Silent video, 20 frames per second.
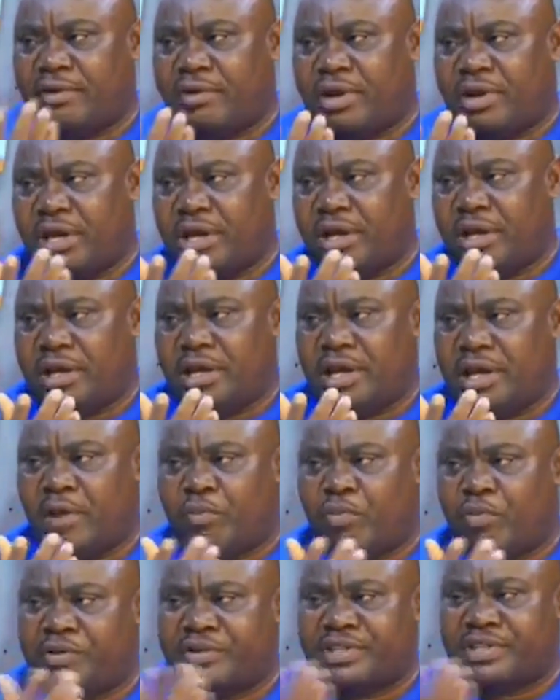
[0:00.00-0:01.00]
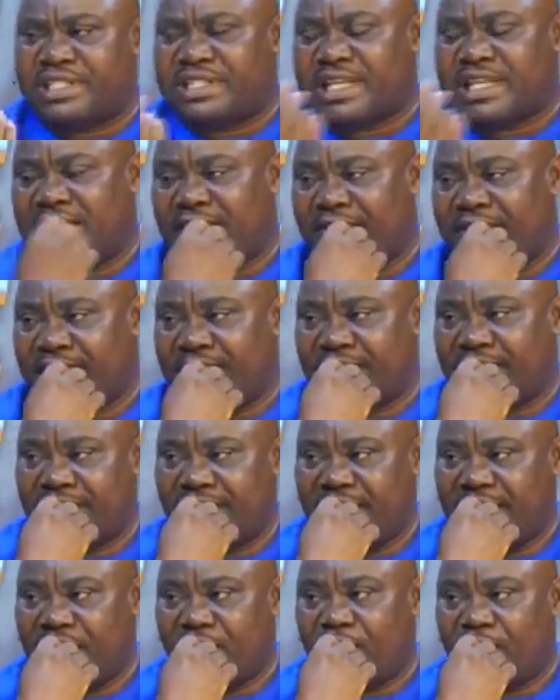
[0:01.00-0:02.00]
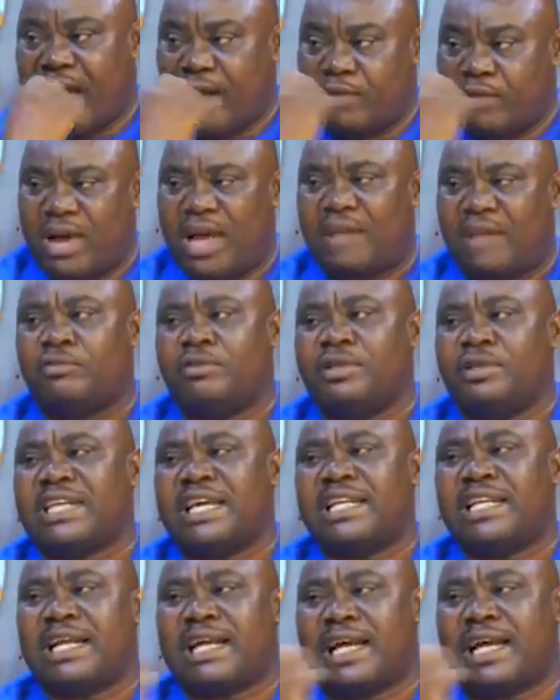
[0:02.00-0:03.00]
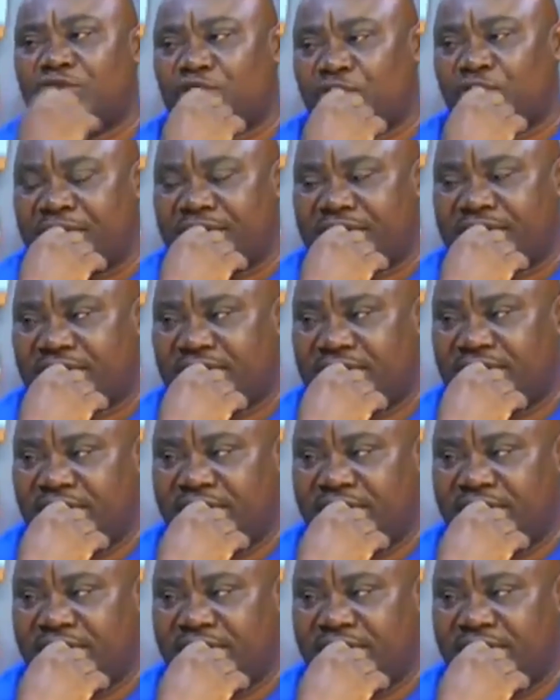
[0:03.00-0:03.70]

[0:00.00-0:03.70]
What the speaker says: airport residential area? Why do I have to reside at cantonment?